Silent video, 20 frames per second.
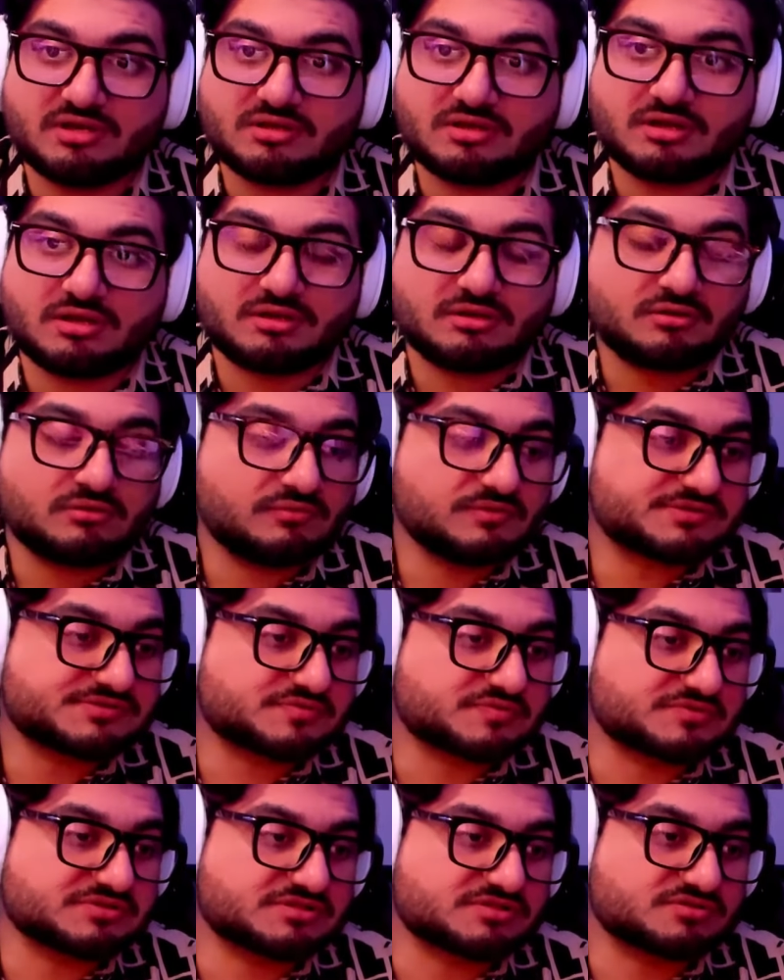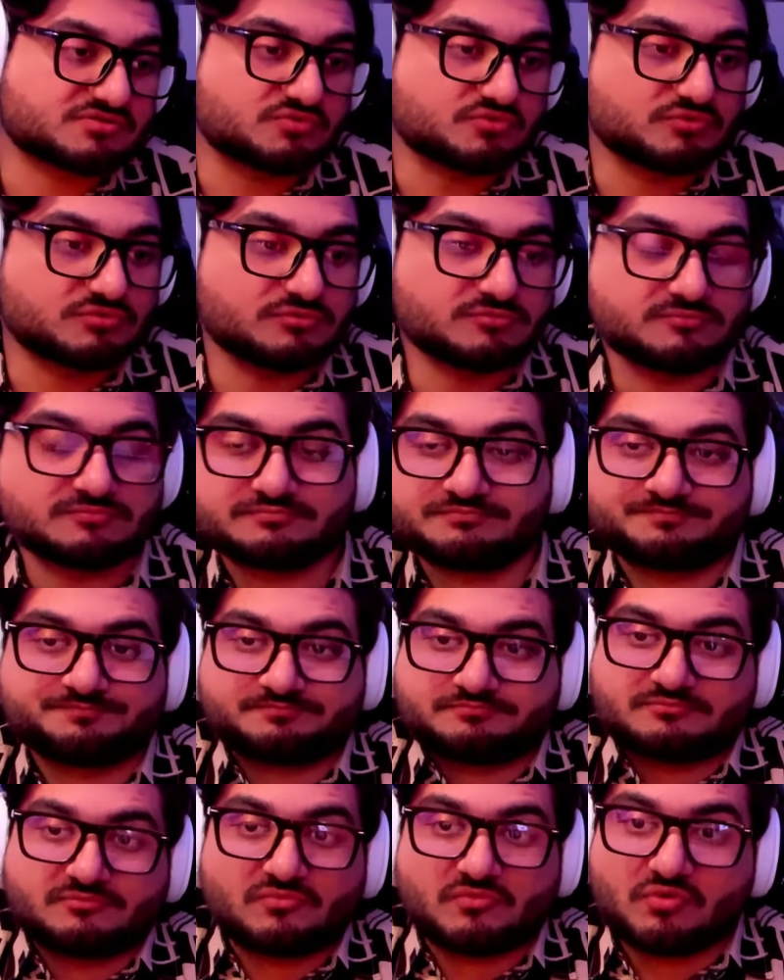not know this was a school.
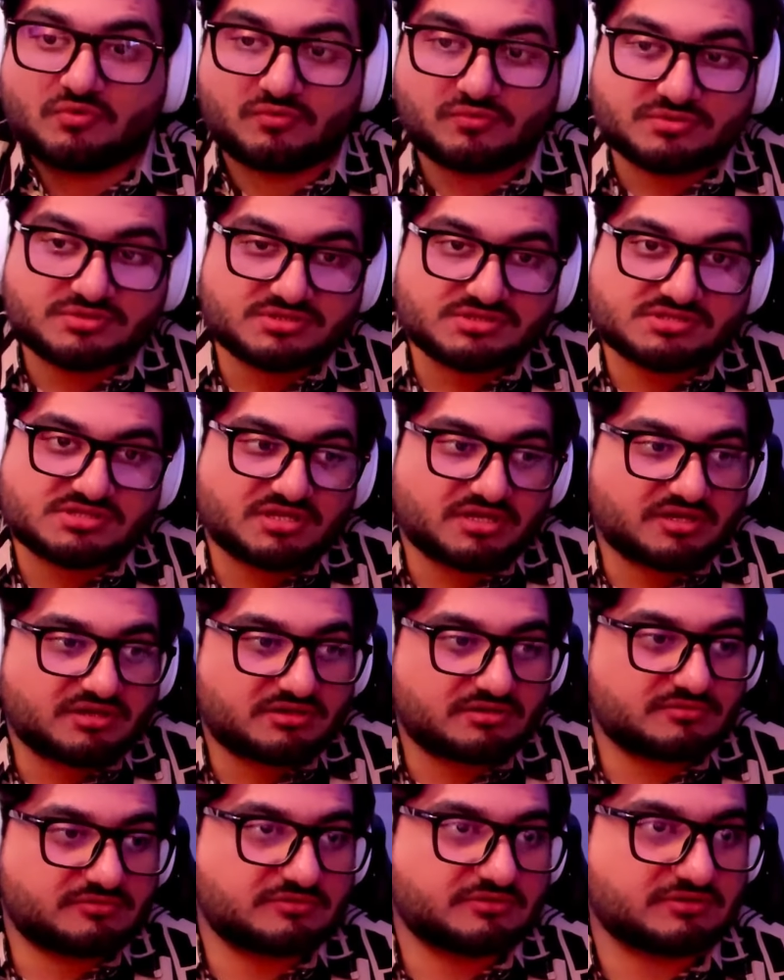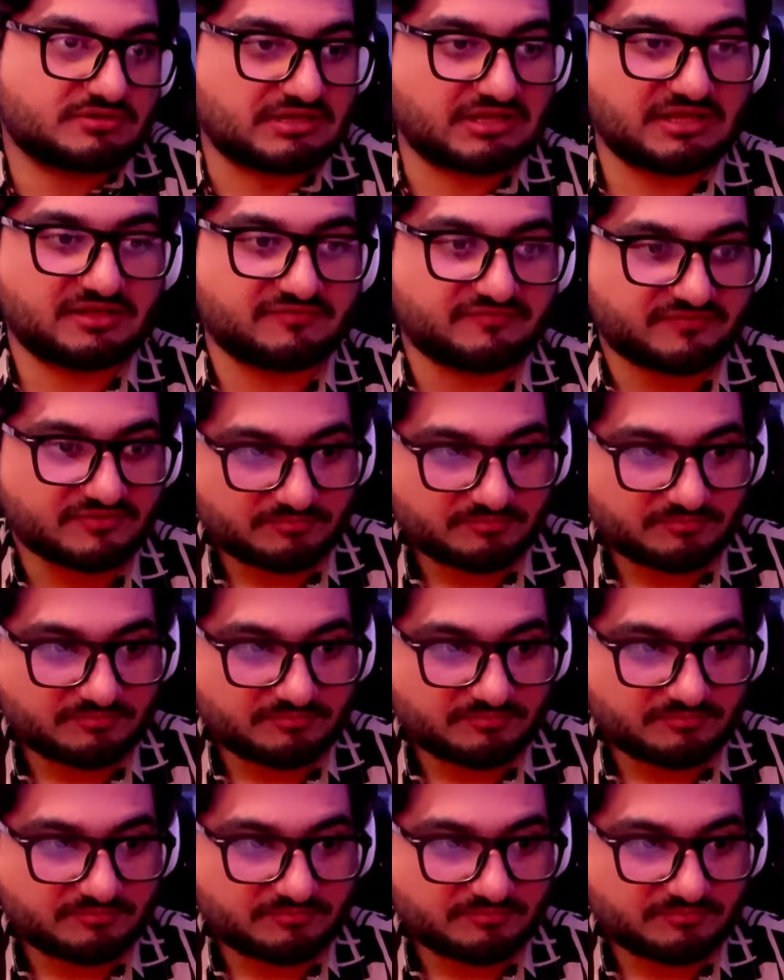We are just here to have a